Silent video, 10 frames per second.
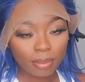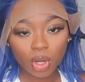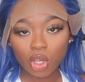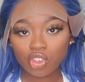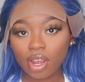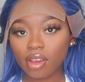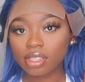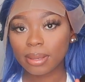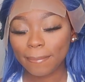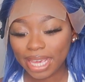the blow dryer
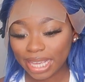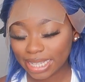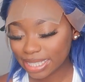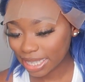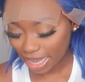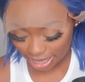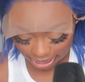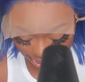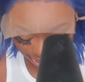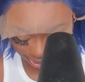to make it tacky.